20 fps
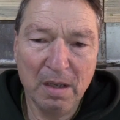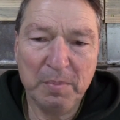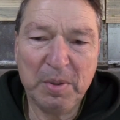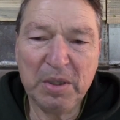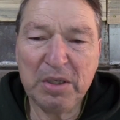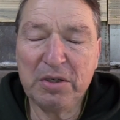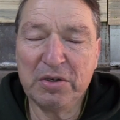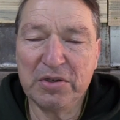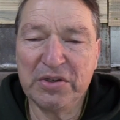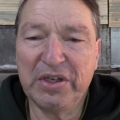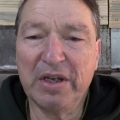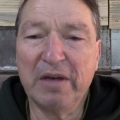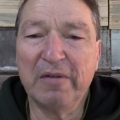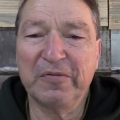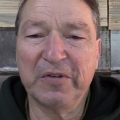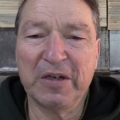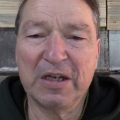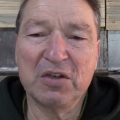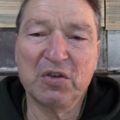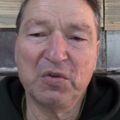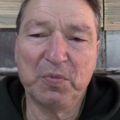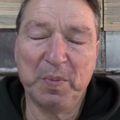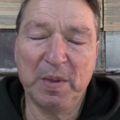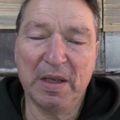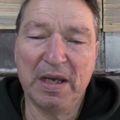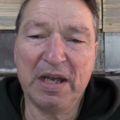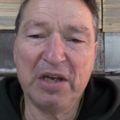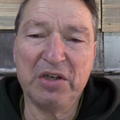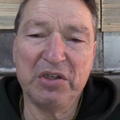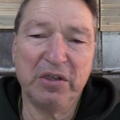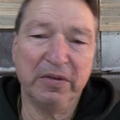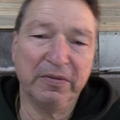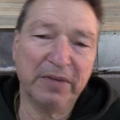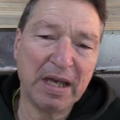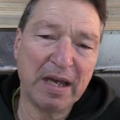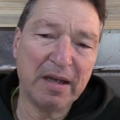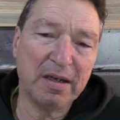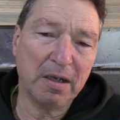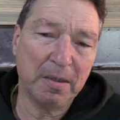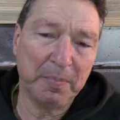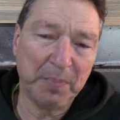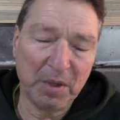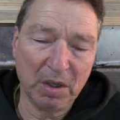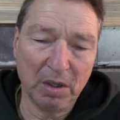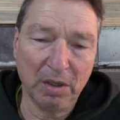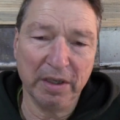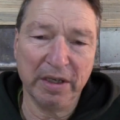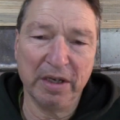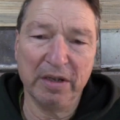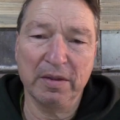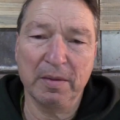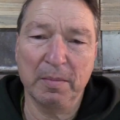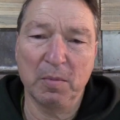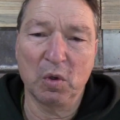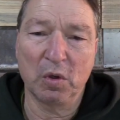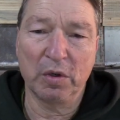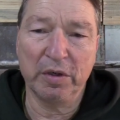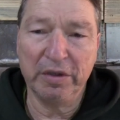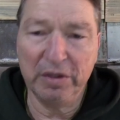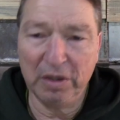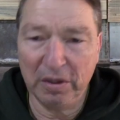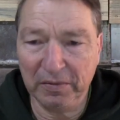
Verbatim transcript: Put yourself in his place. You've gotten up early in the morning.